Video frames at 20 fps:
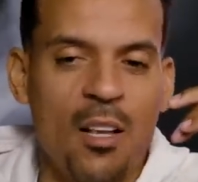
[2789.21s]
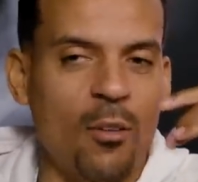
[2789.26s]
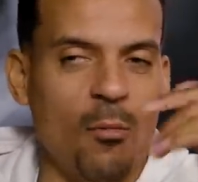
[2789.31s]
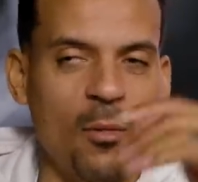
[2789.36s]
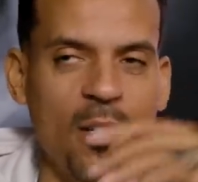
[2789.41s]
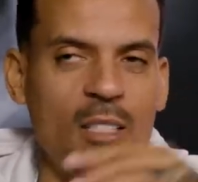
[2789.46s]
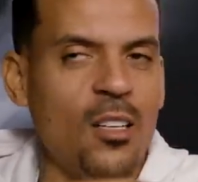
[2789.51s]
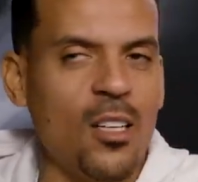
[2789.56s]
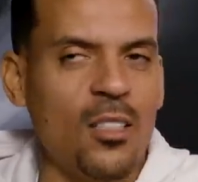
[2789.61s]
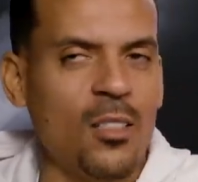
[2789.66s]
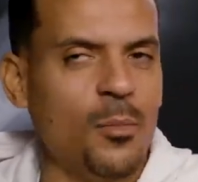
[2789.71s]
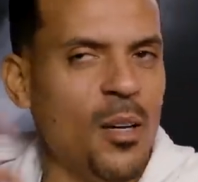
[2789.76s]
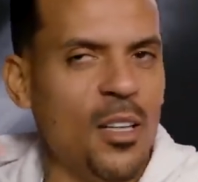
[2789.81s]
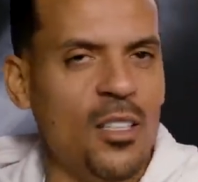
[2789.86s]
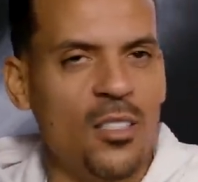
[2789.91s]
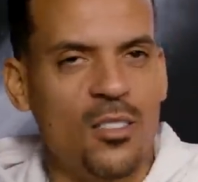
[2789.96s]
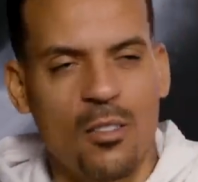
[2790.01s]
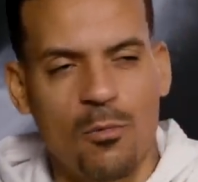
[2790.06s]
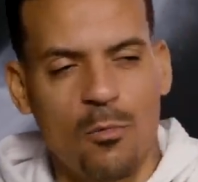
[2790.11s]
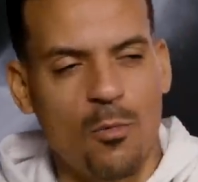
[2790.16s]
We talked about
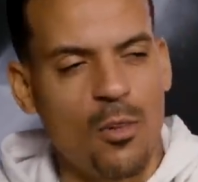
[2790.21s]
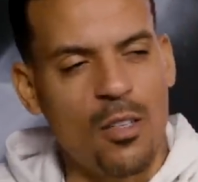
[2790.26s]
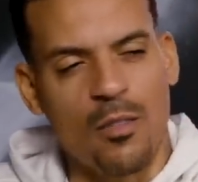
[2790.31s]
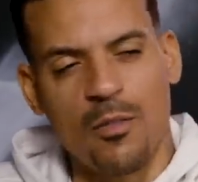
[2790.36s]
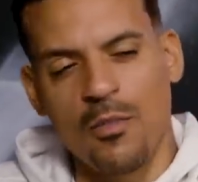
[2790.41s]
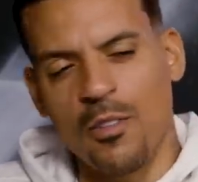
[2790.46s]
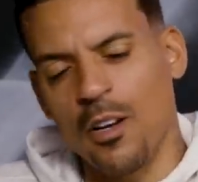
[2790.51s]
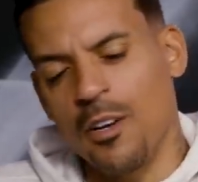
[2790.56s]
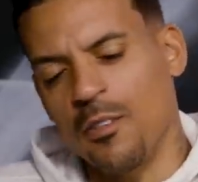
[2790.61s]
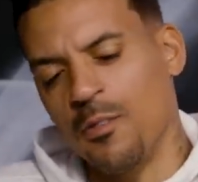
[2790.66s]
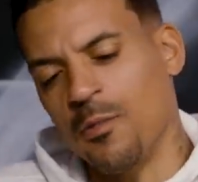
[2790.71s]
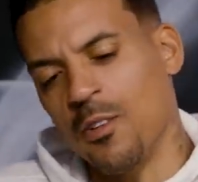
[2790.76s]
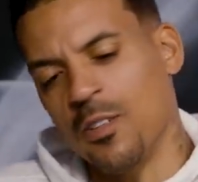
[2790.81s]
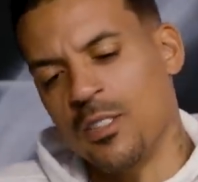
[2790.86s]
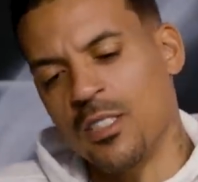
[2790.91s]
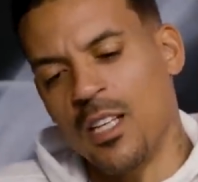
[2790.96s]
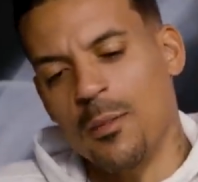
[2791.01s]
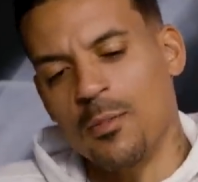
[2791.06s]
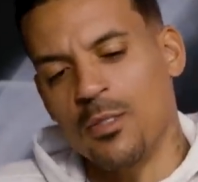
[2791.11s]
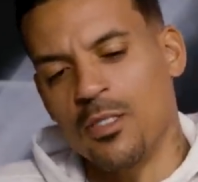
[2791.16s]
this on one of the very
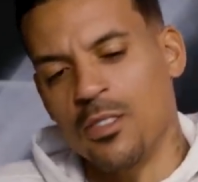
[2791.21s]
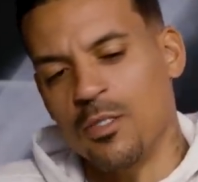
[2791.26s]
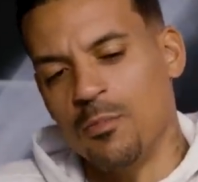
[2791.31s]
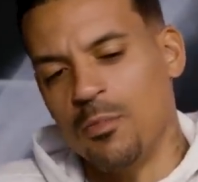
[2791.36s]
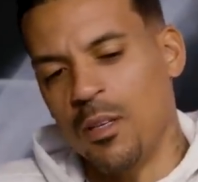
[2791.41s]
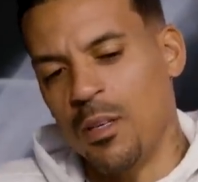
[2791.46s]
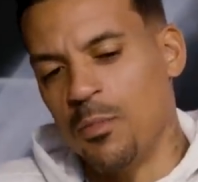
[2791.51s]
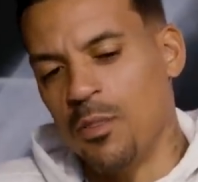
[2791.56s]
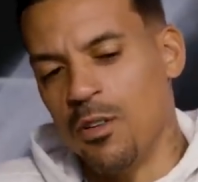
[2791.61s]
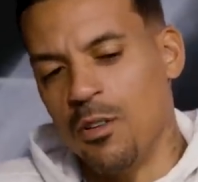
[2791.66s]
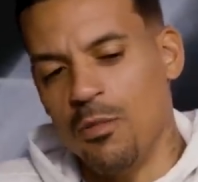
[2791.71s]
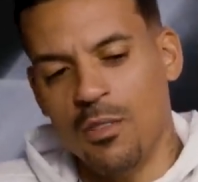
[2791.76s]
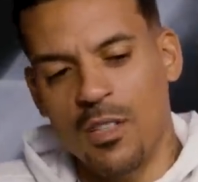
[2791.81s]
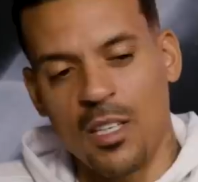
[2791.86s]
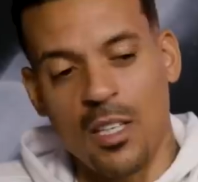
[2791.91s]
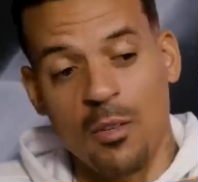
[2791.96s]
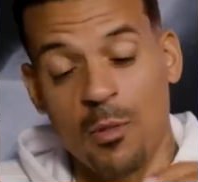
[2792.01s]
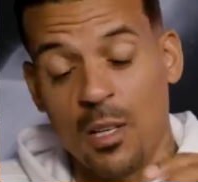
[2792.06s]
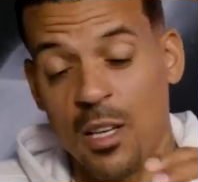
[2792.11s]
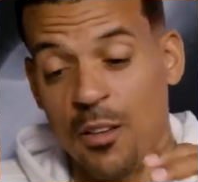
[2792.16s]
first episodes. People don't
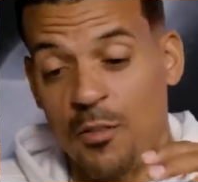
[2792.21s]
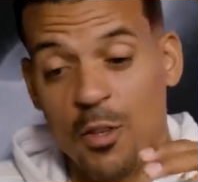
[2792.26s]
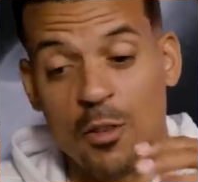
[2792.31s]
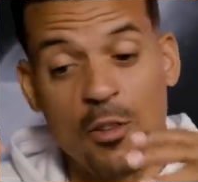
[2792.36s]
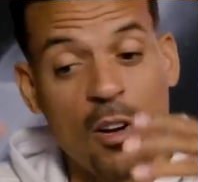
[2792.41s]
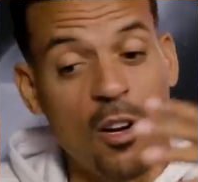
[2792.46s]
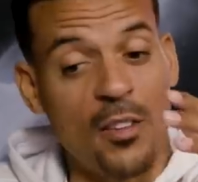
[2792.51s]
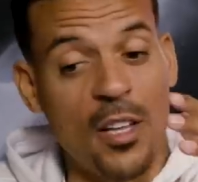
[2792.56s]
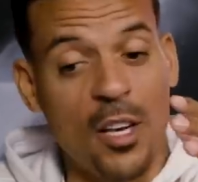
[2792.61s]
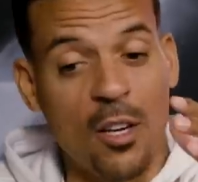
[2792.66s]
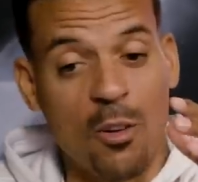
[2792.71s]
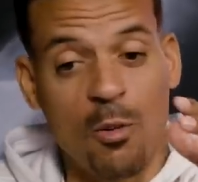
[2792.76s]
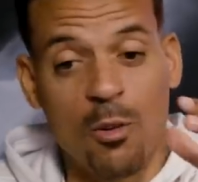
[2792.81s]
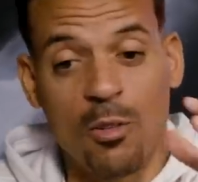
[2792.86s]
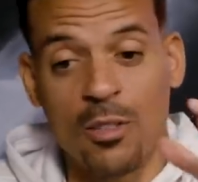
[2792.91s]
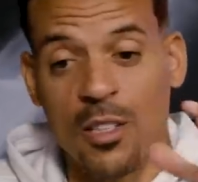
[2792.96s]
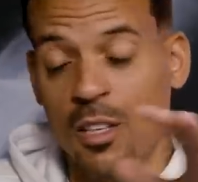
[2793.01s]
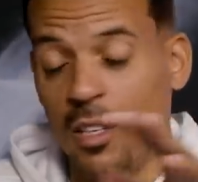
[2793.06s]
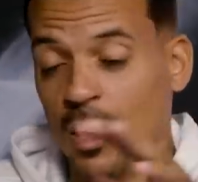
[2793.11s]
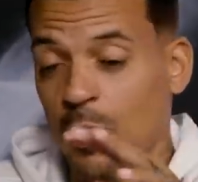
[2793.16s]
give if you're on that
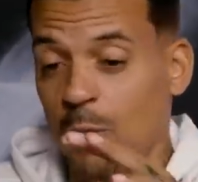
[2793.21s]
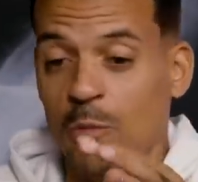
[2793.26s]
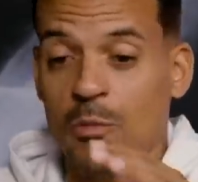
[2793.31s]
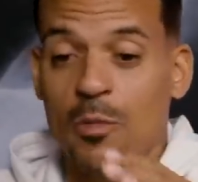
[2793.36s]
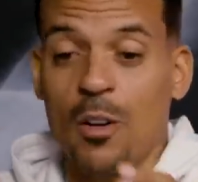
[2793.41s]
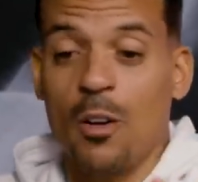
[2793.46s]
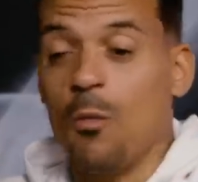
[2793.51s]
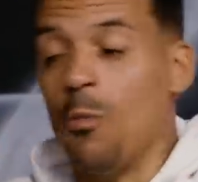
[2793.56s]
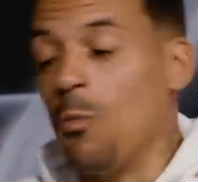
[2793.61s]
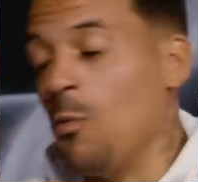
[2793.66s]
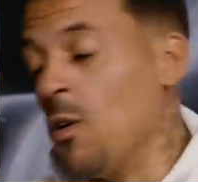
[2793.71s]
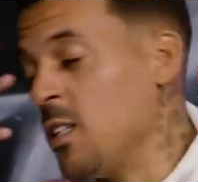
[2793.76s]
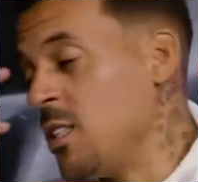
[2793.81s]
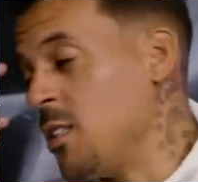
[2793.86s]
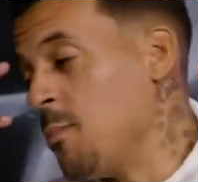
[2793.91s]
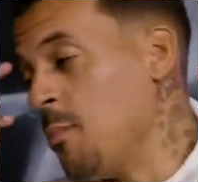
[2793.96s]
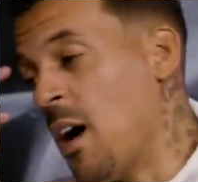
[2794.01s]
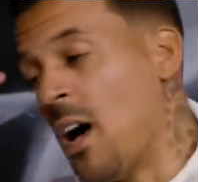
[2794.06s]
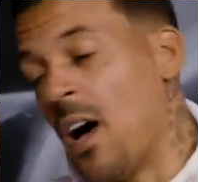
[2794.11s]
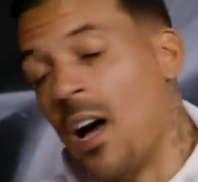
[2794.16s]
court, they don't give a fuck oh, what's
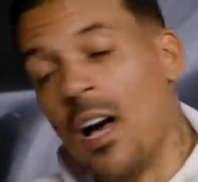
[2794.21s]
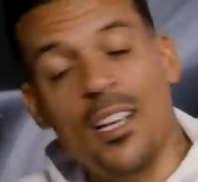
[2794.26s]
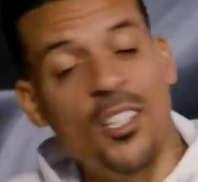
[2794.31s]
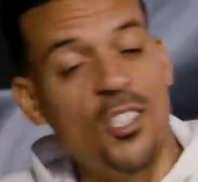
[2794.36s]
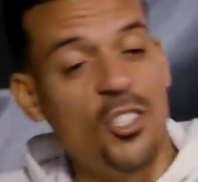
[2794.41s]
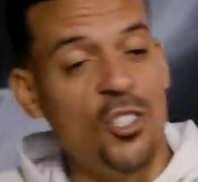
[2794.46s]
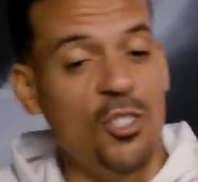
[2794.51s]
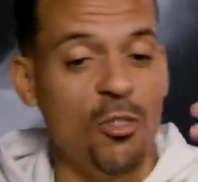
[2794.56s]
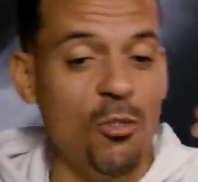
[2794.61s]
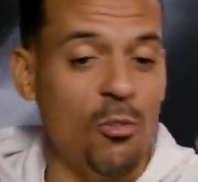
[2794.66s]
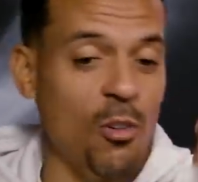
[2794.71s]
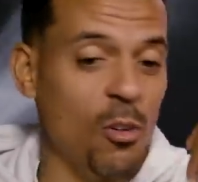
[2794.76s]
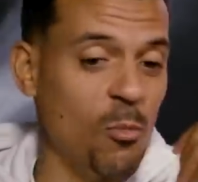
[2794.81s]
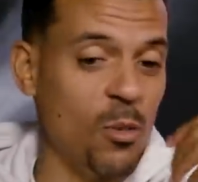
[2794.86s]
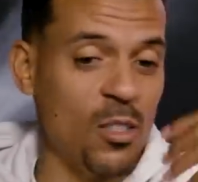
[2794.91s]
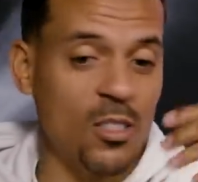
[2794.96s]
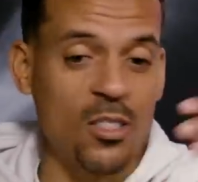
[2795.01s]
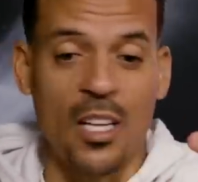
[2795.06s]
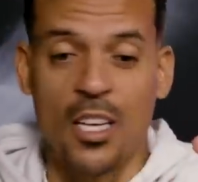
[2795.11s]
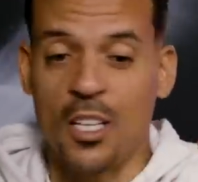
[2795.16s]
yeah. behind you nope. and
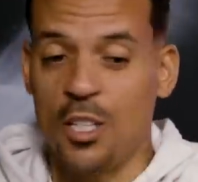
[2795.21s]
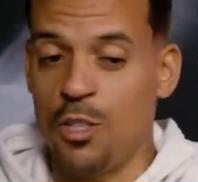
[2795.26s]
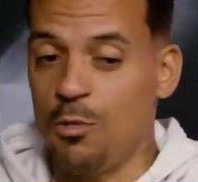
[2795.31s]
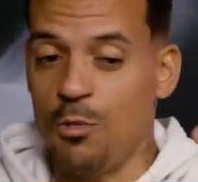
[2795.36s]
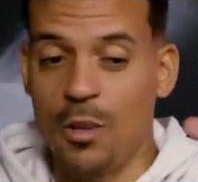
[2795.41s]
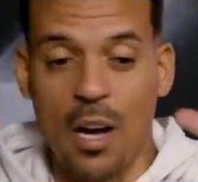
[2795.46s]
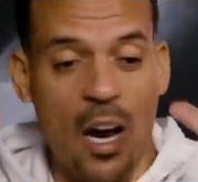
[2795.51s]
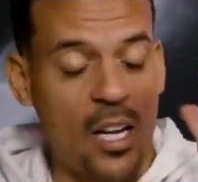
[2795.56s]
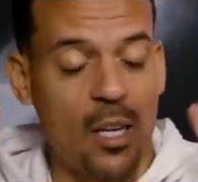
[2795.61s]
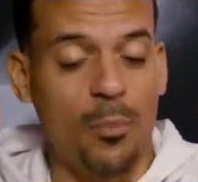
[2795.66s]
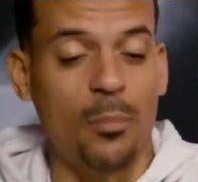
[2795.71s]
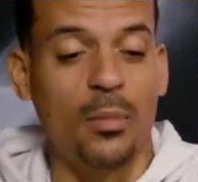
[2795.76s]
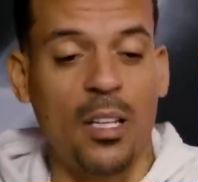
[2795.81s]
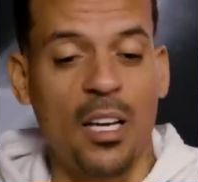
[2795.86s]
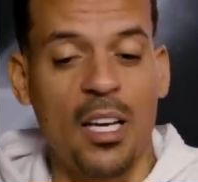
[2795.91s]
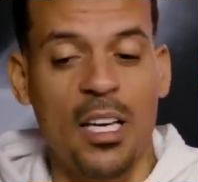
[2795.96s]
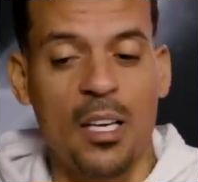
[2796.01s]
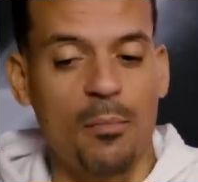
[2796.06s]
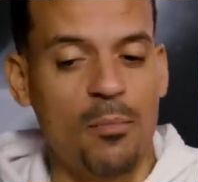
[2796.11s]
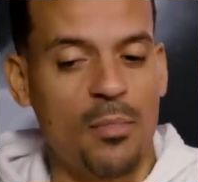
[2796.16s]
what like you got to
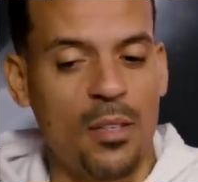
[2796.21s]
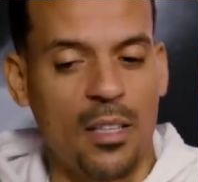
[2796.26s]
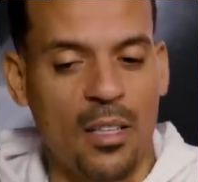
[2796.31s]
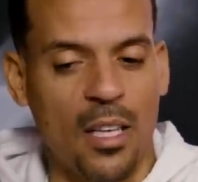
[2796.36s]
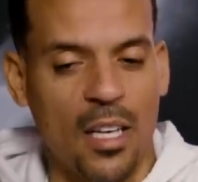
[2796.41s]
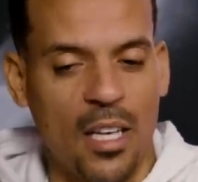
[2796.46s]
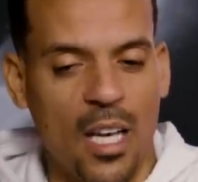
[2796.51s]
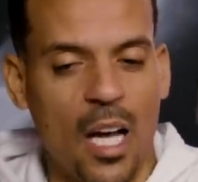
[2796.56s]
play. And yep. like